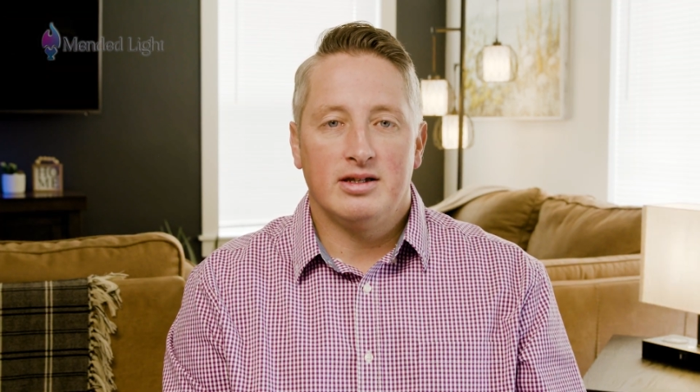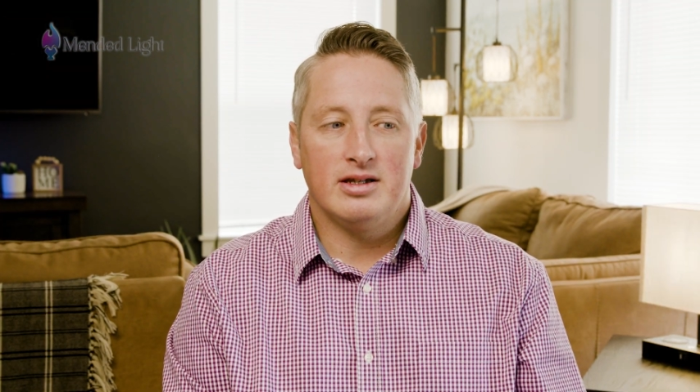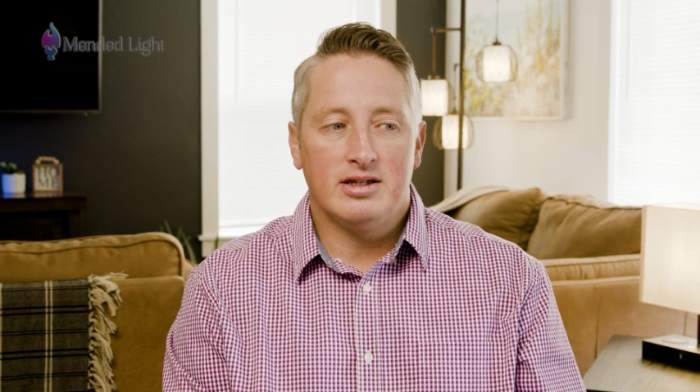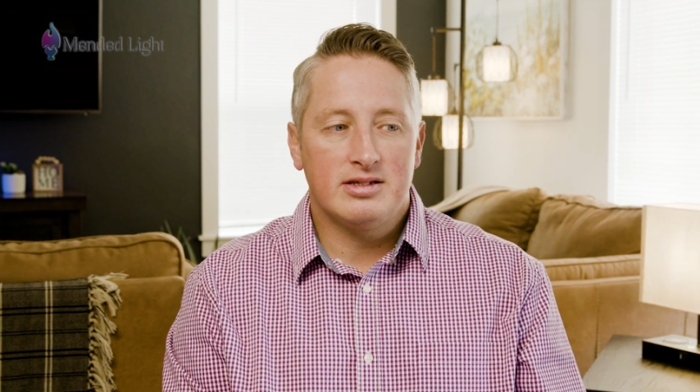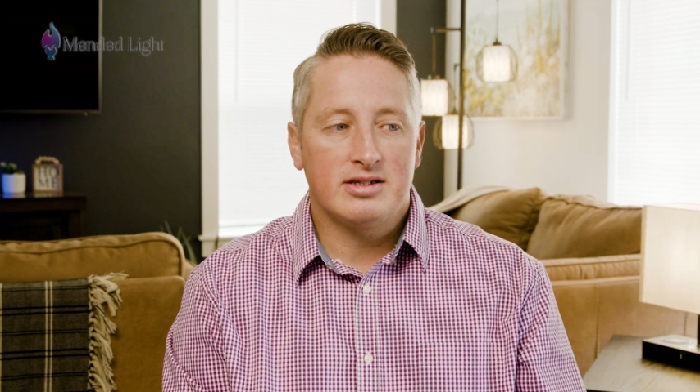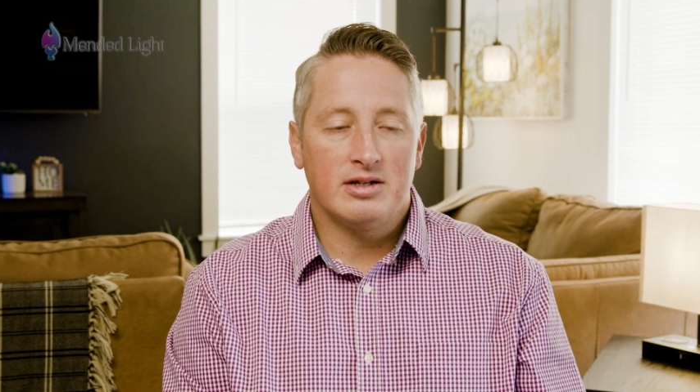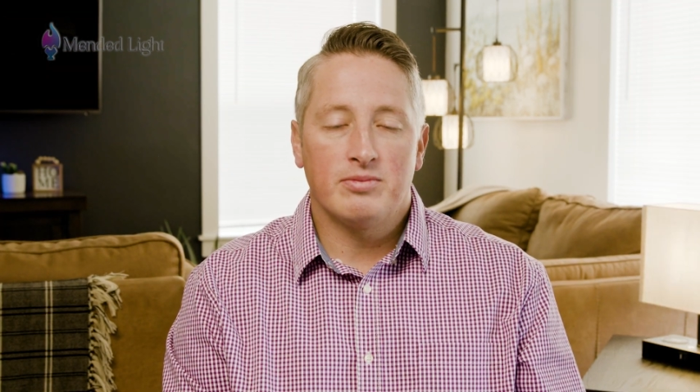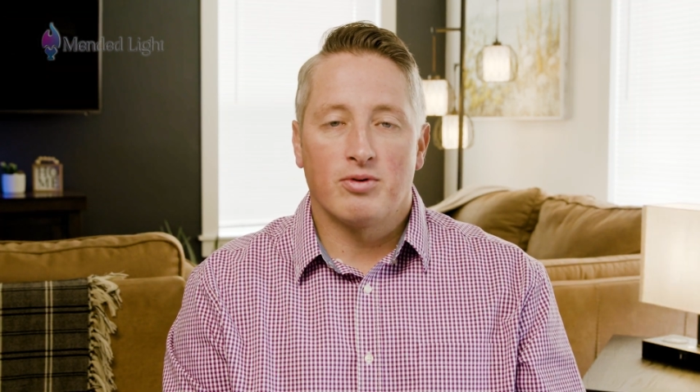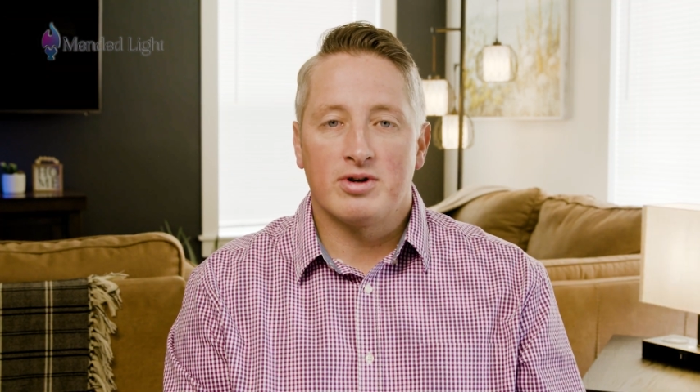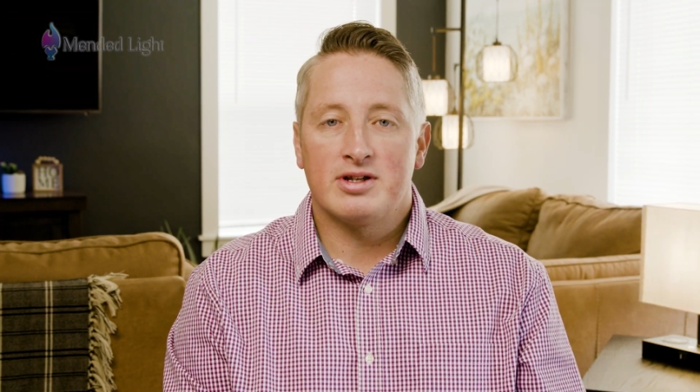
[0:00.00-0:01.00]
is an
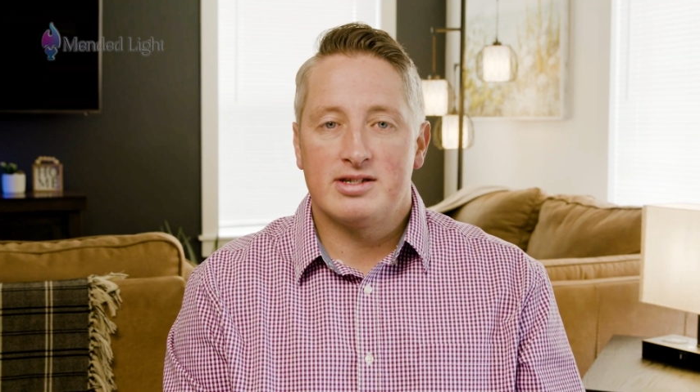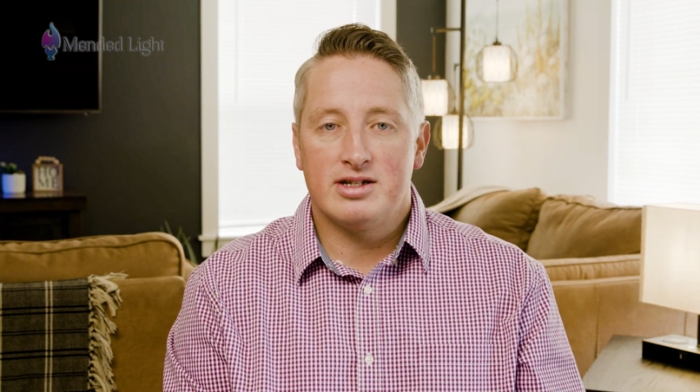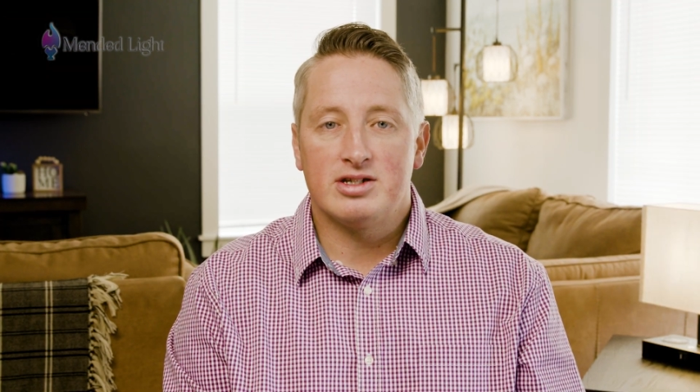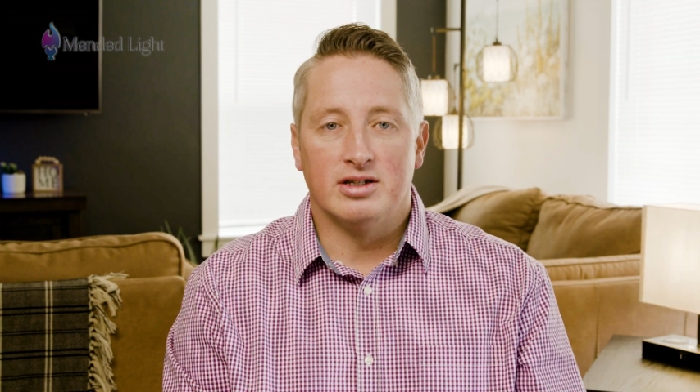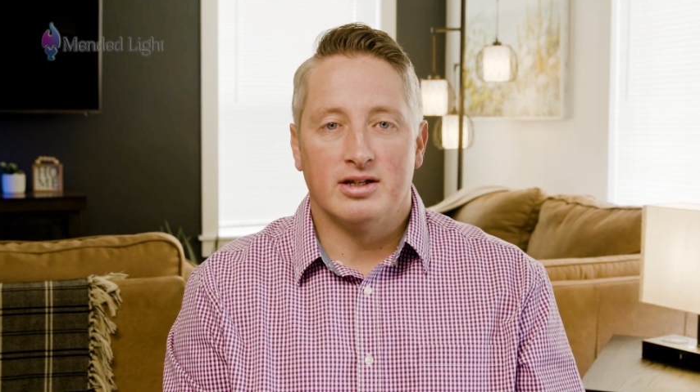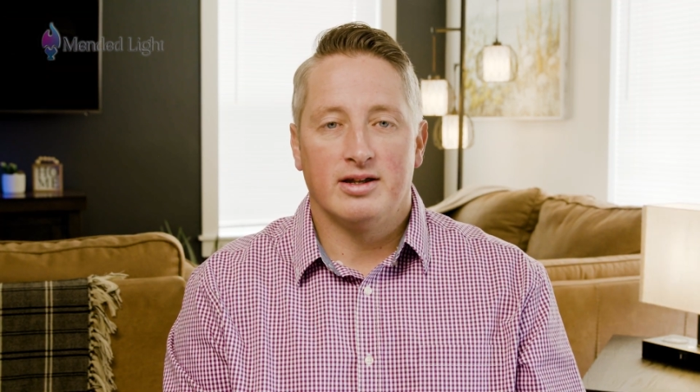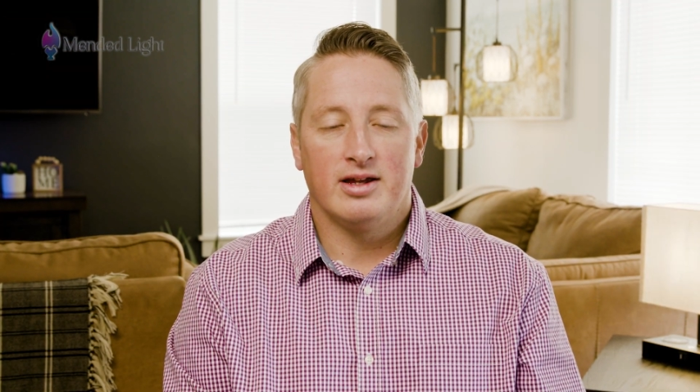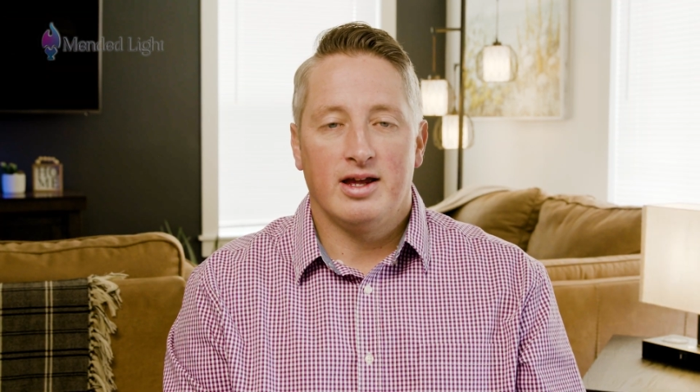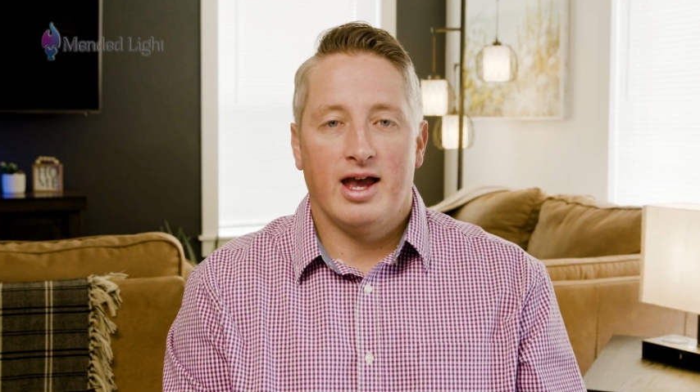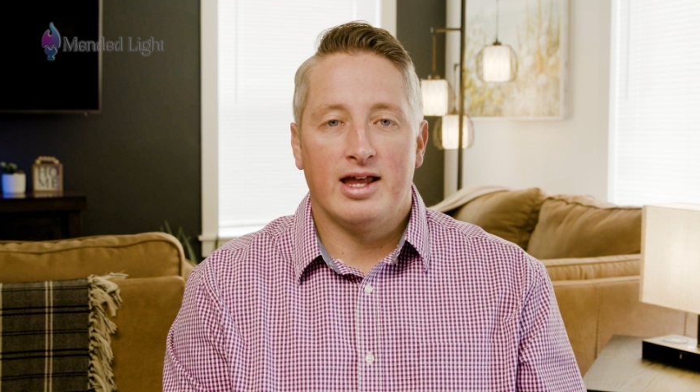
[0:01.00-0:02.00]
important decision,
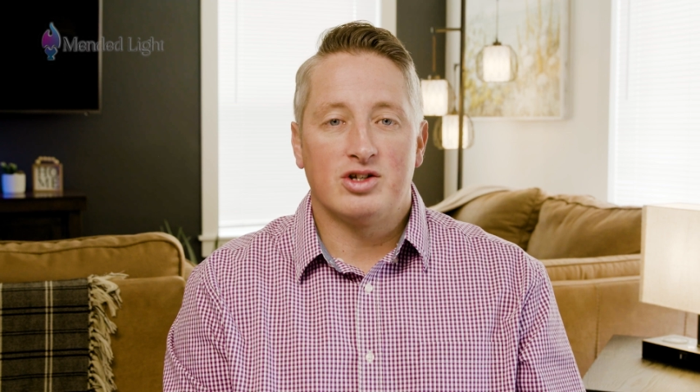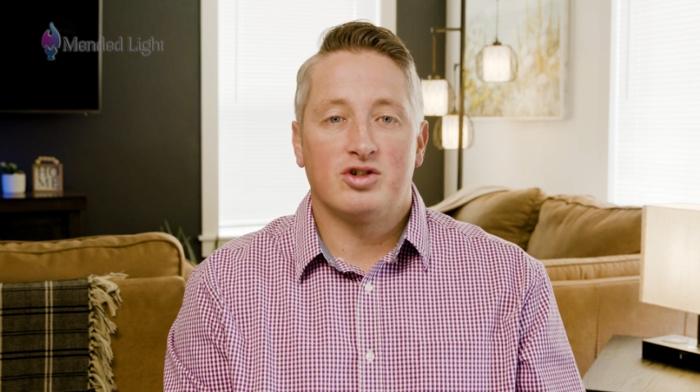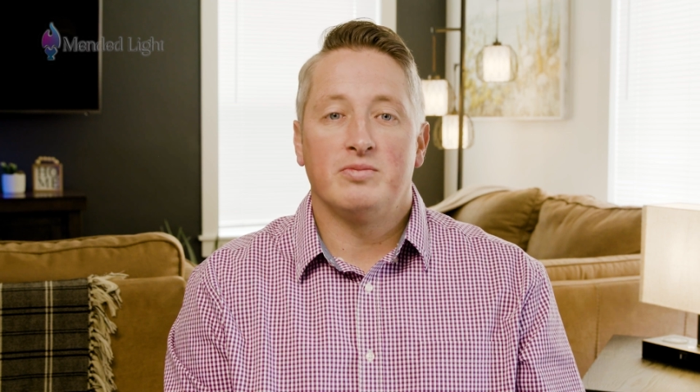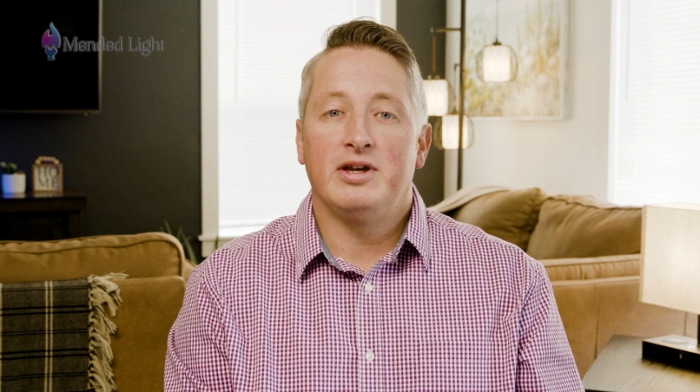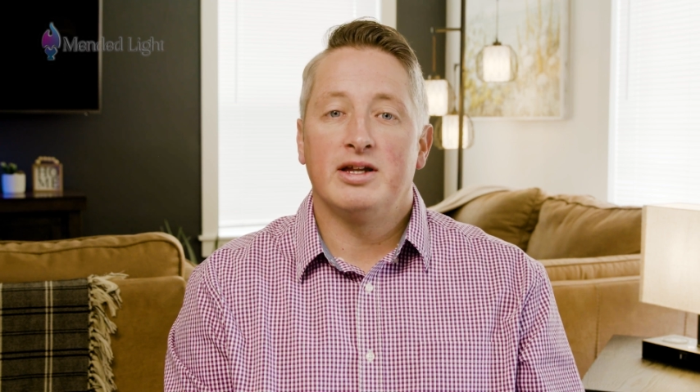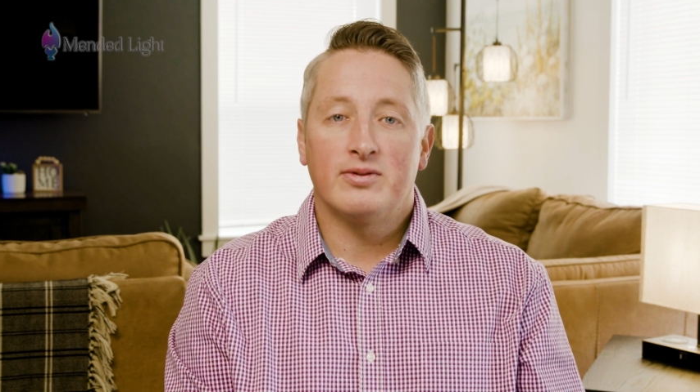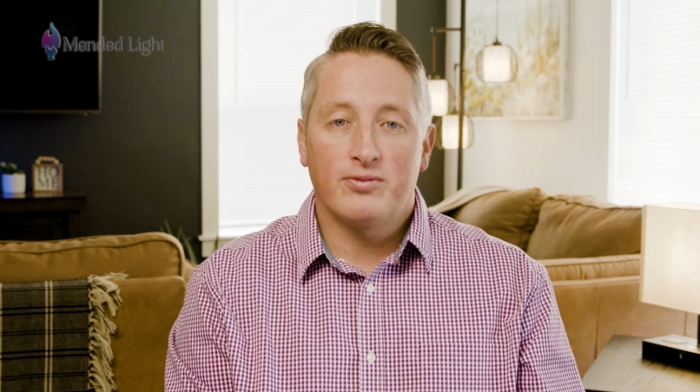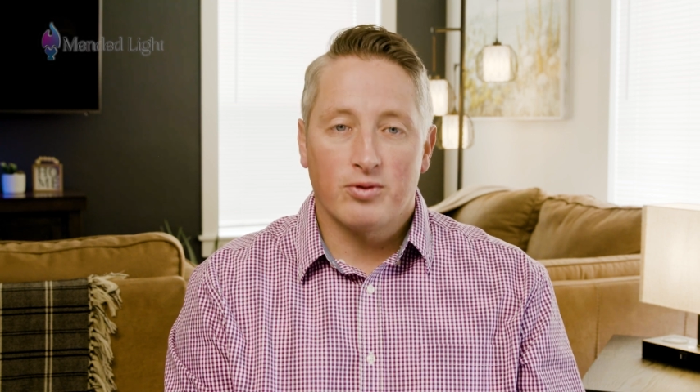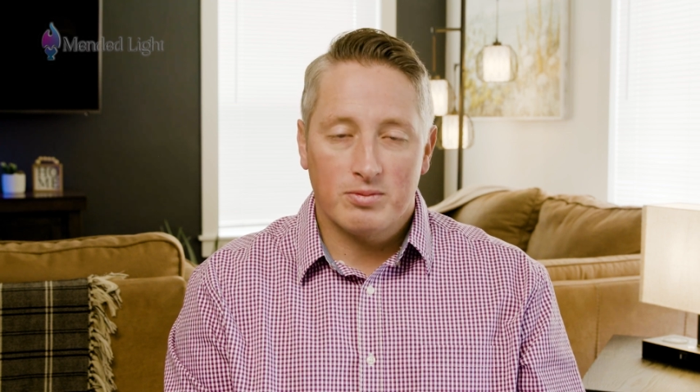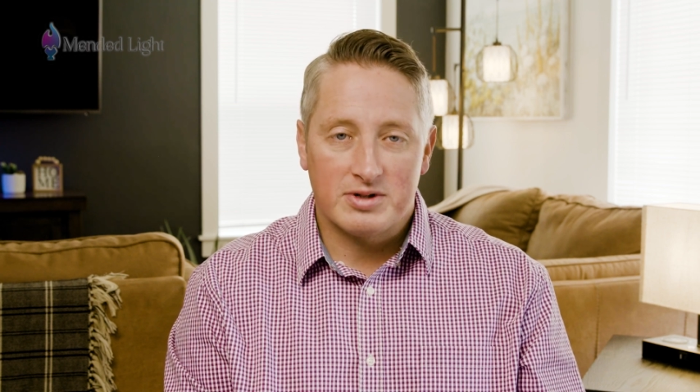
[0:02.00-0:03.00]
and it should be an
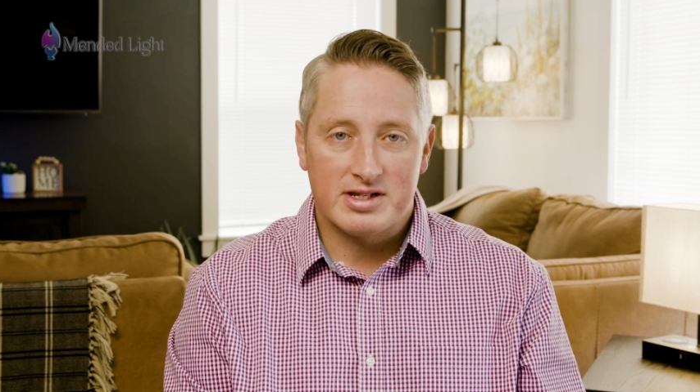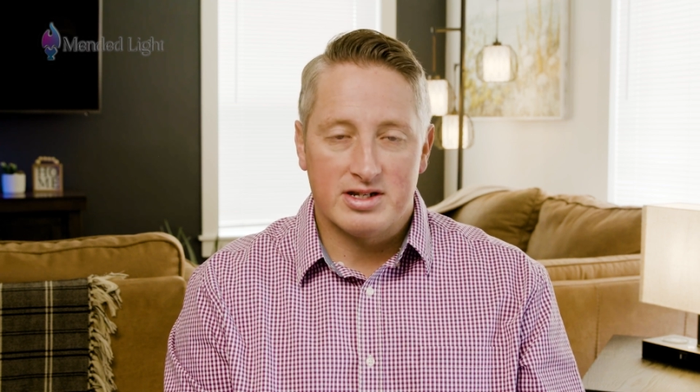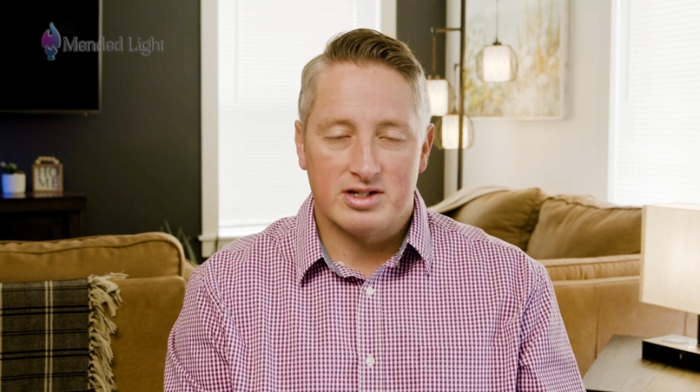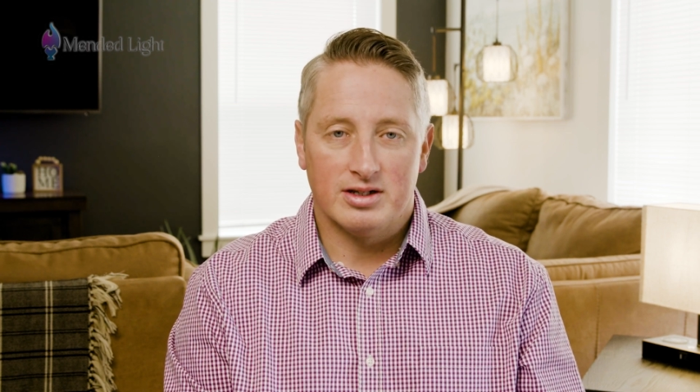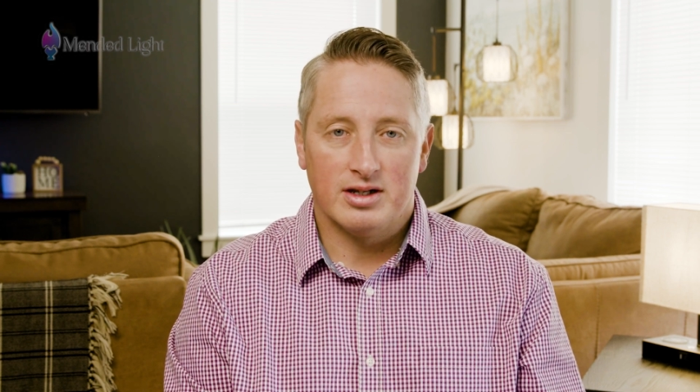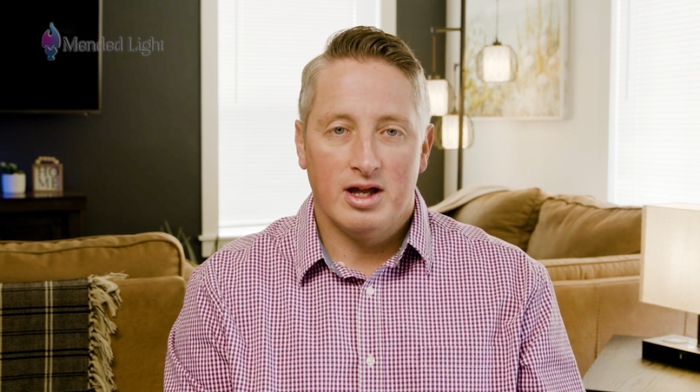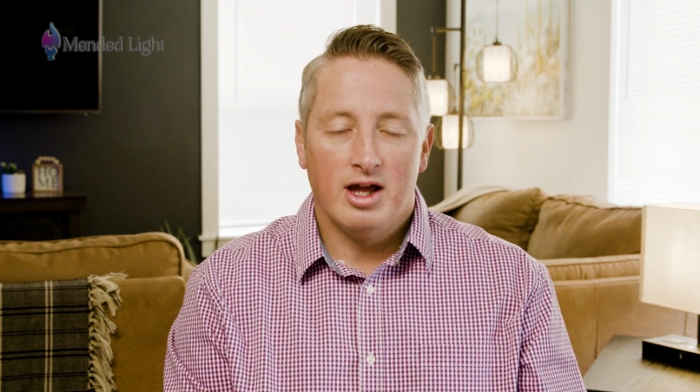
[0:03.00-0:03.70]
informed decision.